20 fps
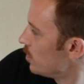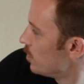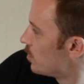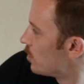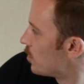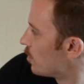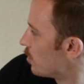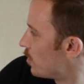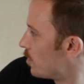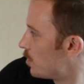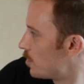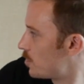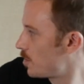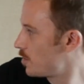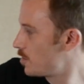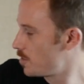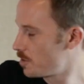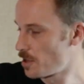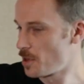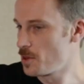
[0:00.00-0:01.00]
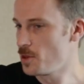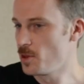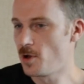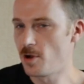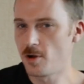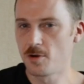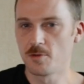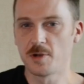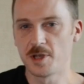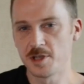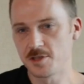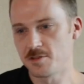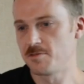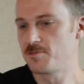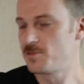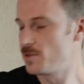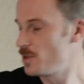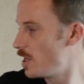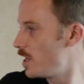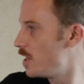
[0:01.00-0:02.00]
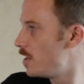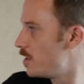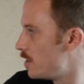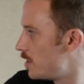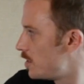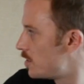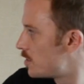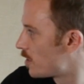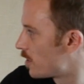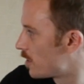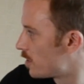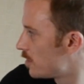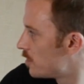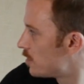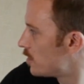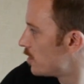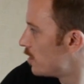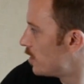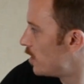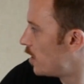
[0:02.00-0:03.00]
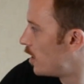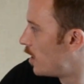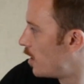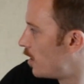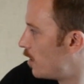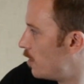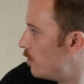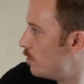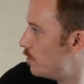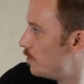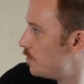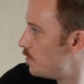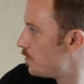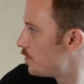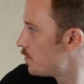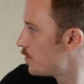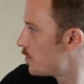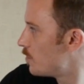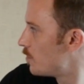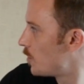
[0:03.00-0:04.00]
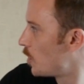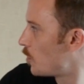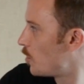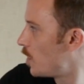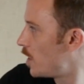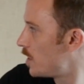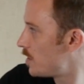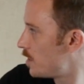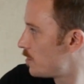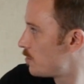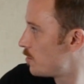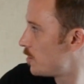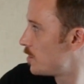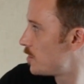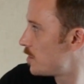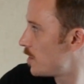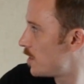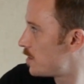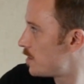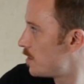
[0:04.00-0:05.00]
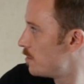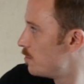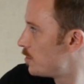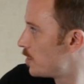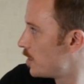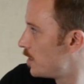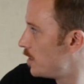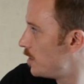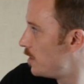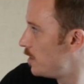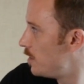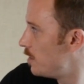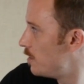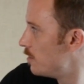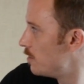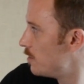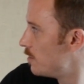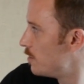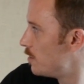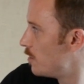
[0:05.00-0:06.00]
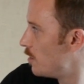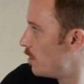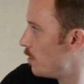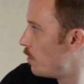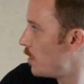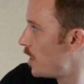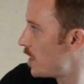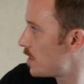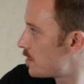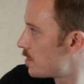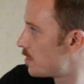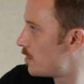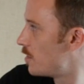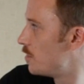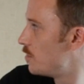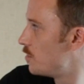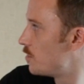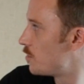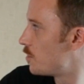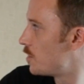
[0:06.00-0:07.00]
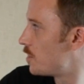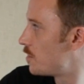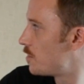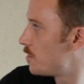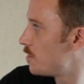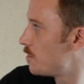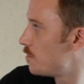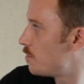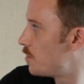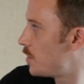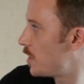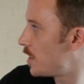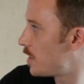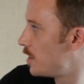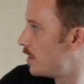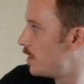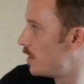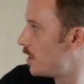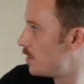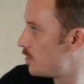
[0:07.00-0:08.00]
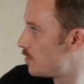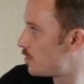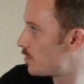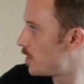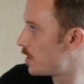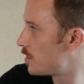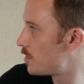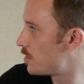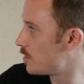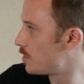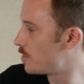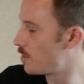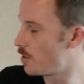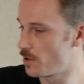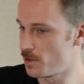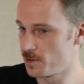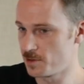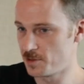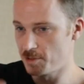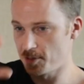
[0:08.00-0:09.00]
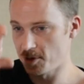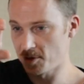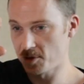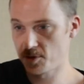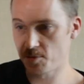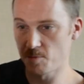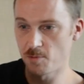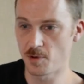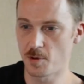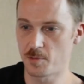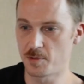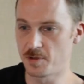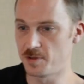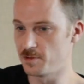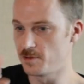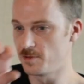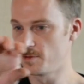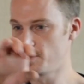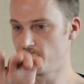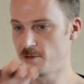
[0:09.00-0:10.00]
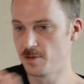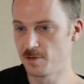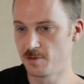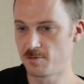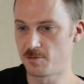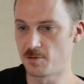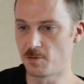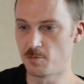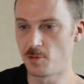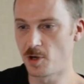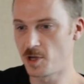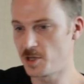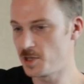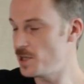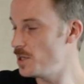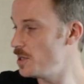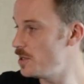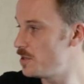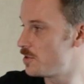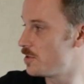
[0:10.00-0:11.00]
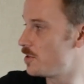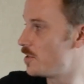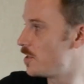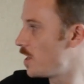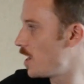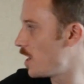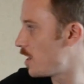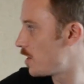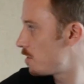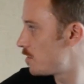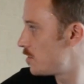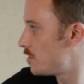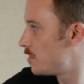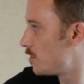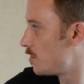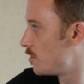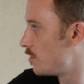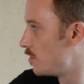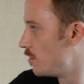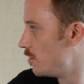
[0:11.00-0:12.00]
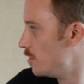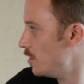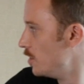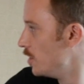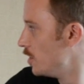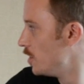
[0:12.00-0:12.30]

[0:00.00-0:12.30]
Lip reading: So there's a lot of ways of relating these things. But what I did was I simply messed around with picking interesting chords, just swapping from one key to the next. So